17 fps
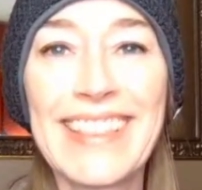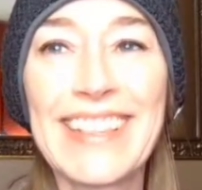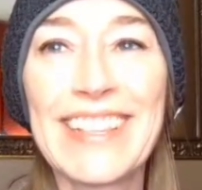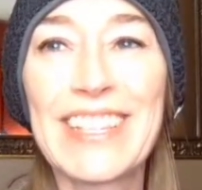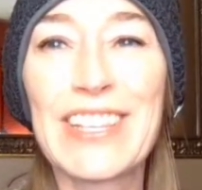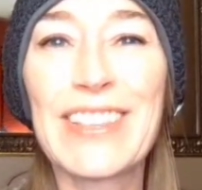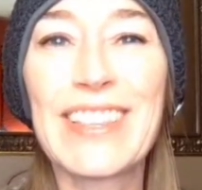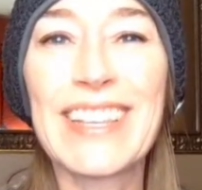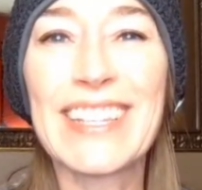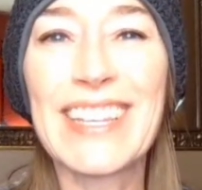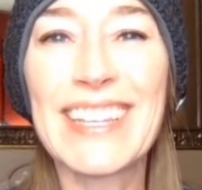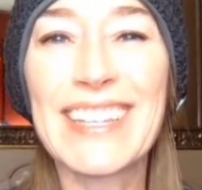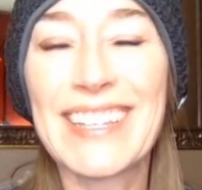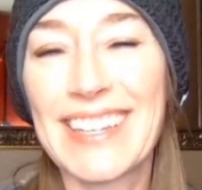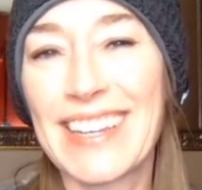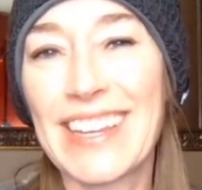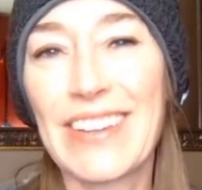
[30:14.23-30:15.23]
So this
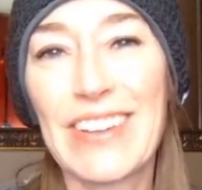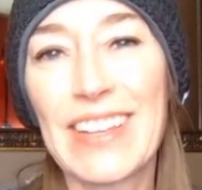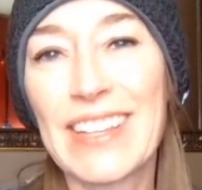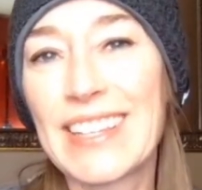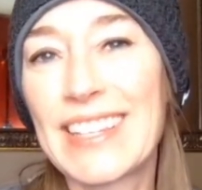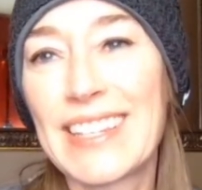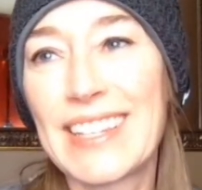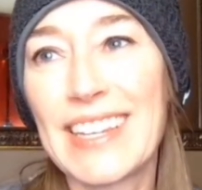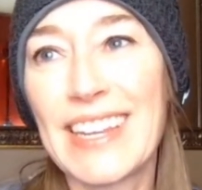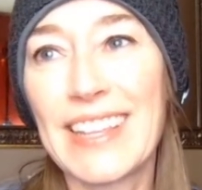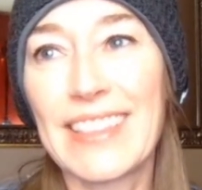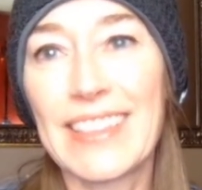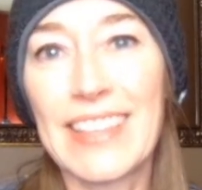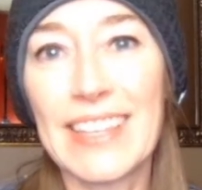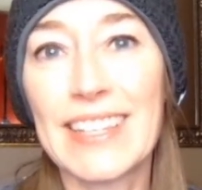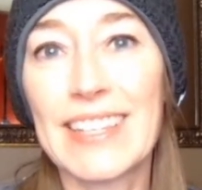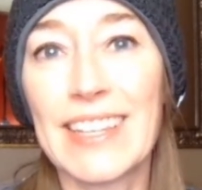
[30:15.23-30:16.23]
is, you can see,
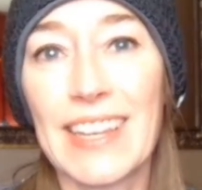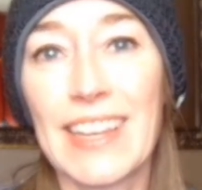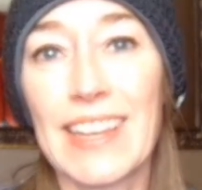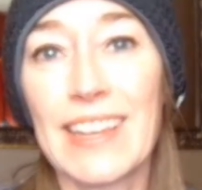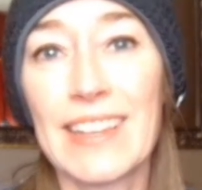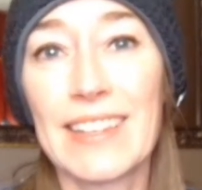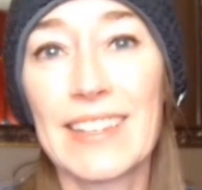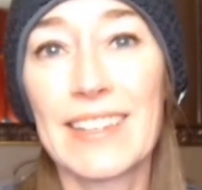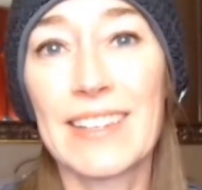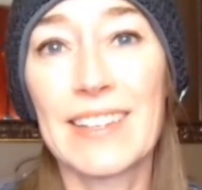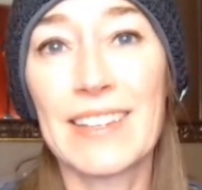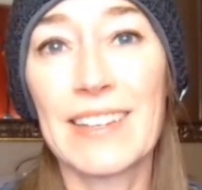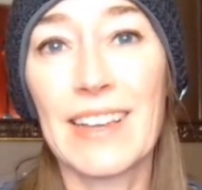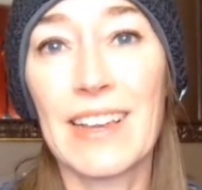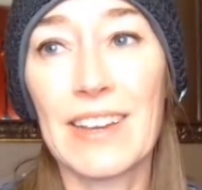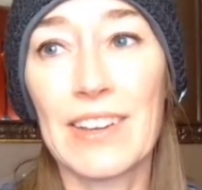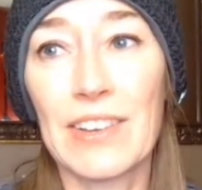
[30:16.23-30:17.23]
this is
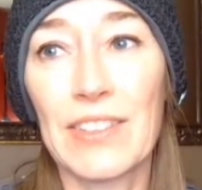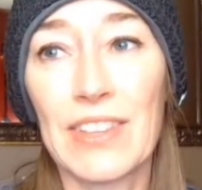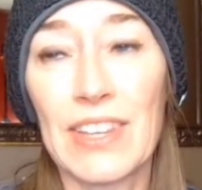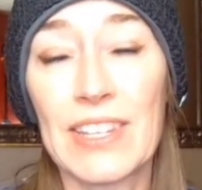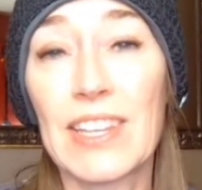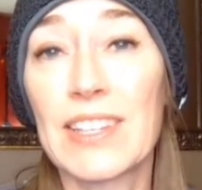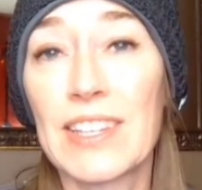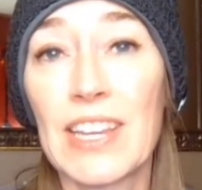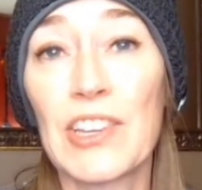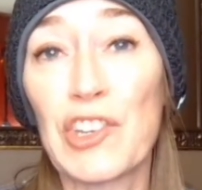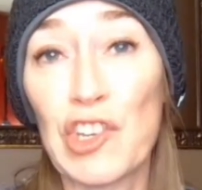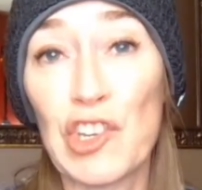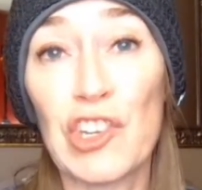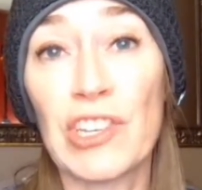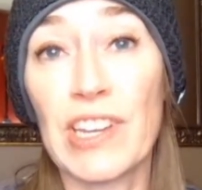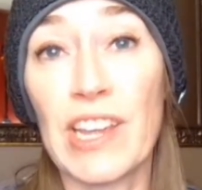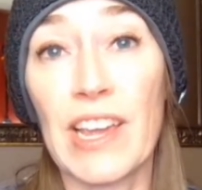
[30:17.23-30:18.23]
his
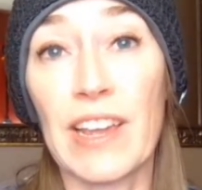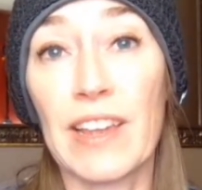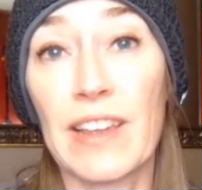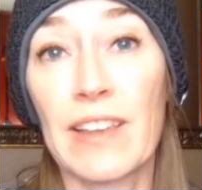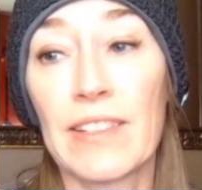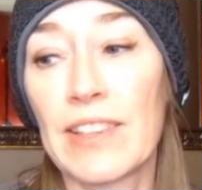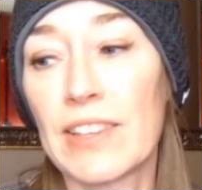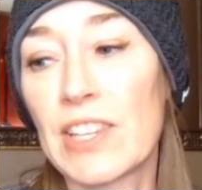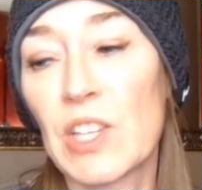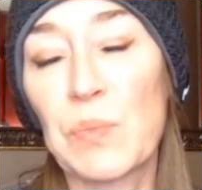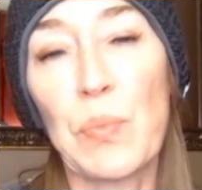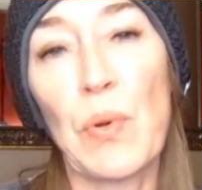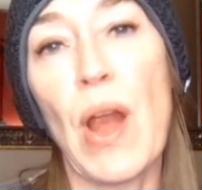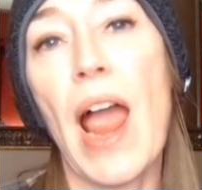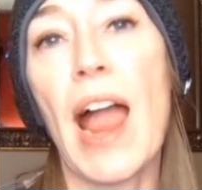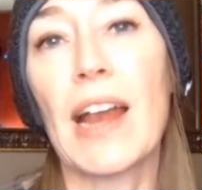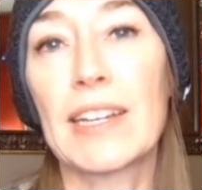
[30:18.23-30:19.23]
shtick. This is
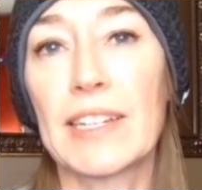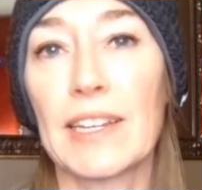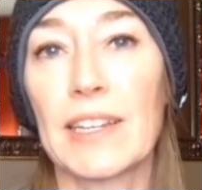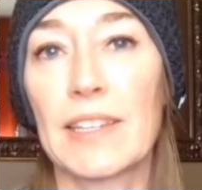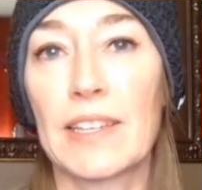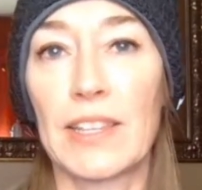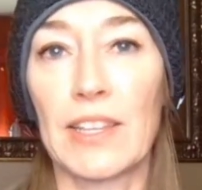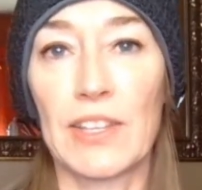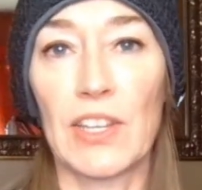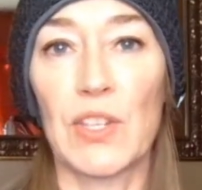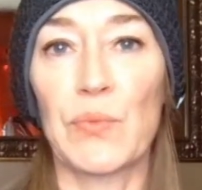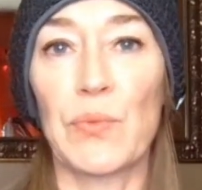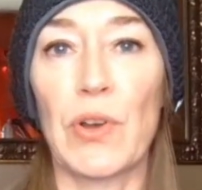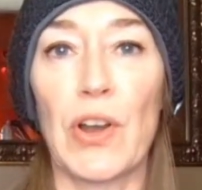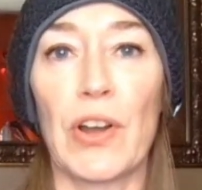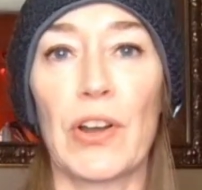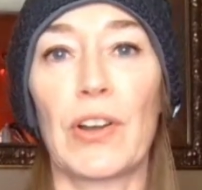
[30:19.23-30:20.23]
practiced. This is
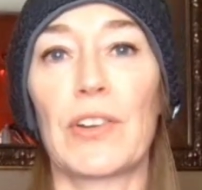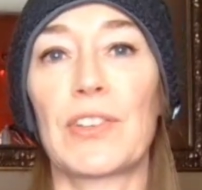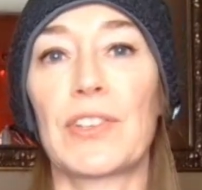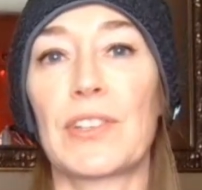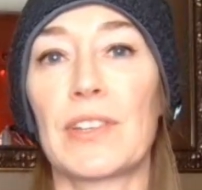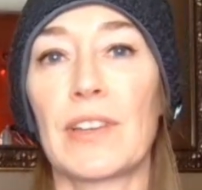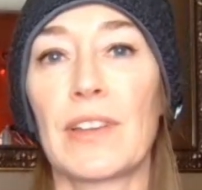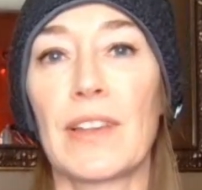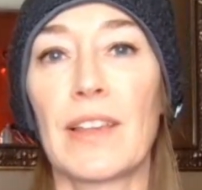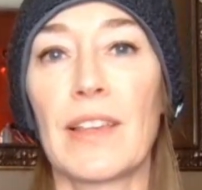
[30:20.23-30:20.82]
rehearsed.